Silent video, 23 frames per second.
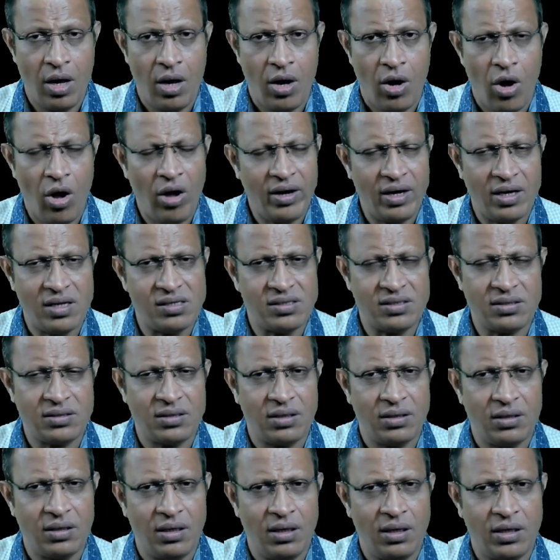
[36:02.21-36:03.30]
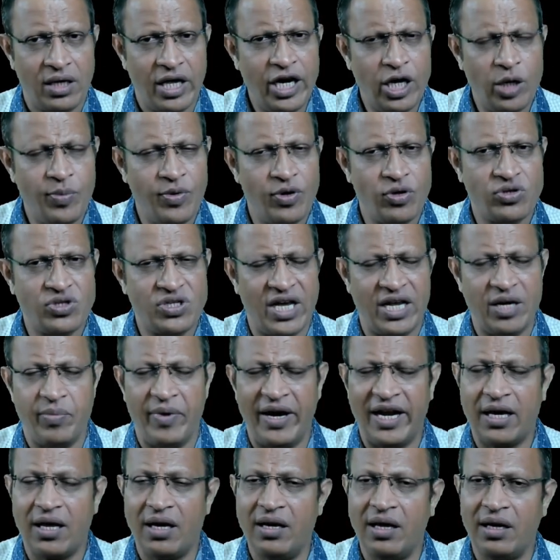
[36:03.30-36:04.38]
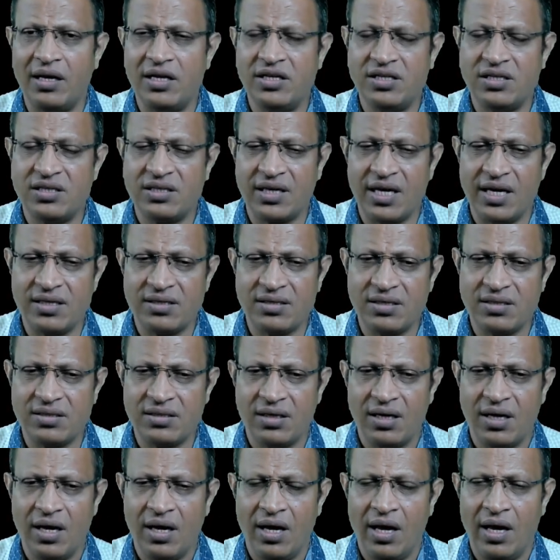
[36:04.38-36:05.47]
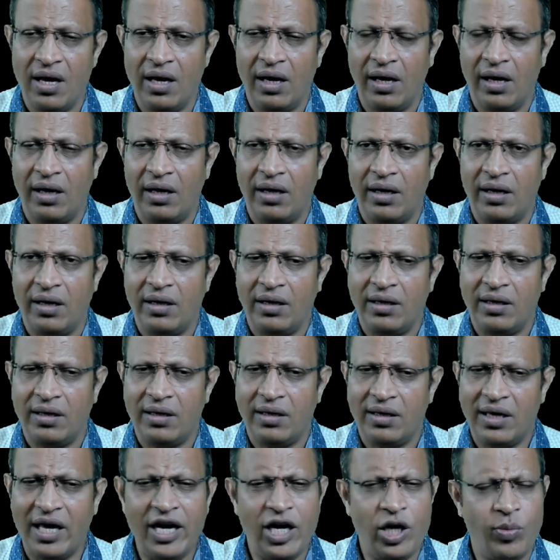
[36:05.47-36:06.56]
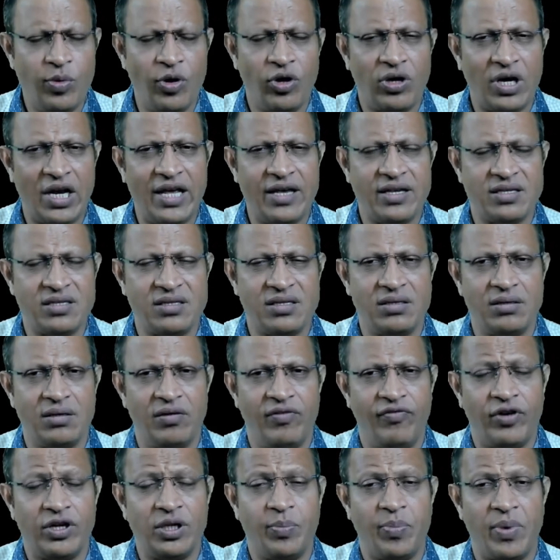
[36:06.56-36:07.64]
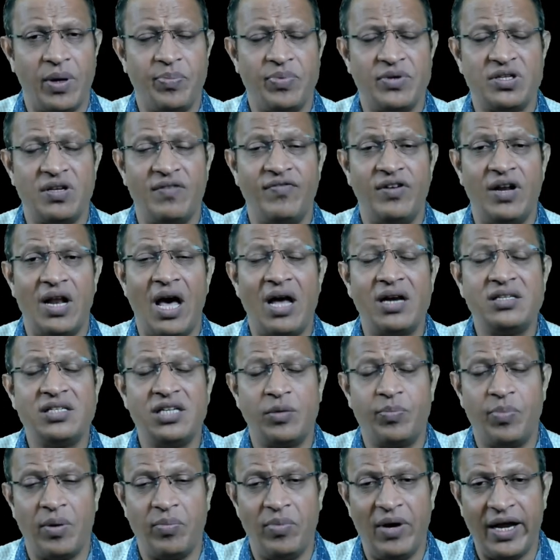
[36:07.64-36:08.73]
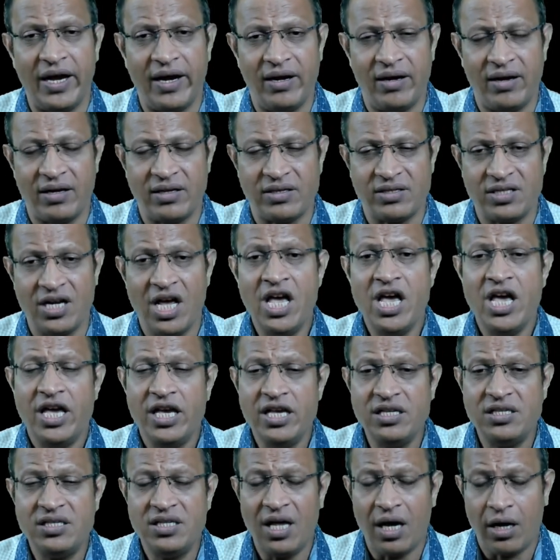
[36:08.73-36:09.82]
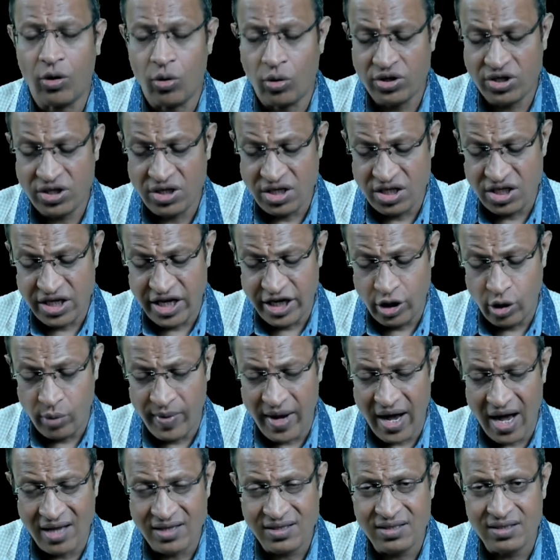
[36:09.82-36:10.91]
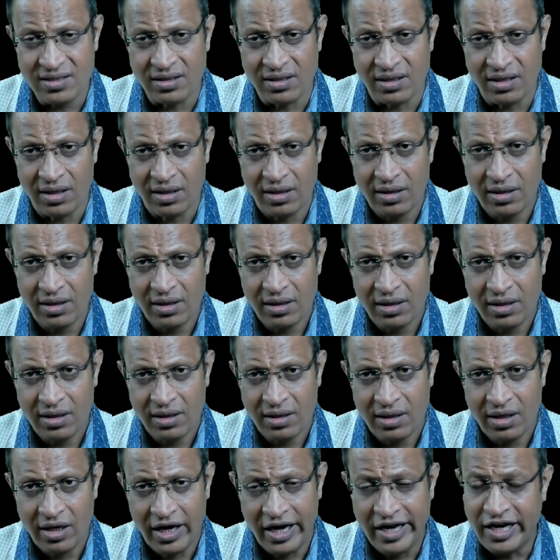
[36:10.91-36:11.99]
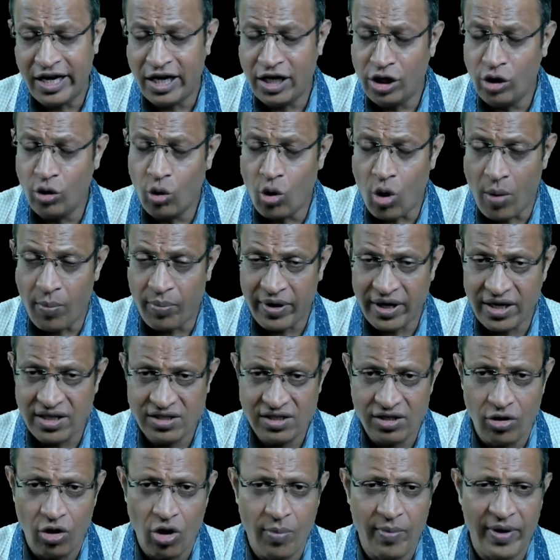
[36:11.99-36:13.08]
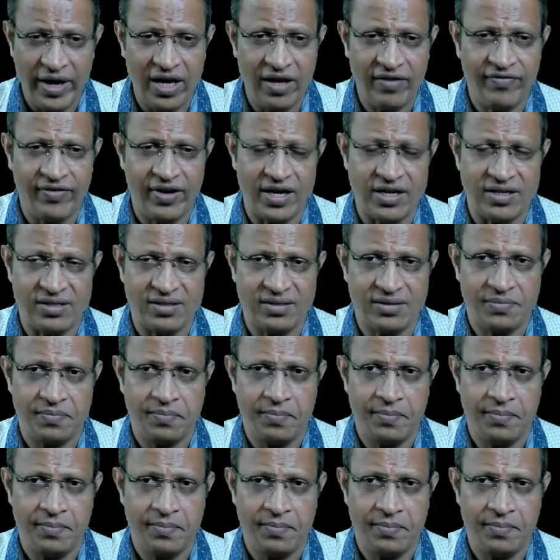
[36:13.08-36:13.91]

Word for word: Or else, can it be used in medical negligence cases? Can it be utilized for the purpose of larger public interest? Is the questions need to be answered in a new comprehensive law, my dear friends.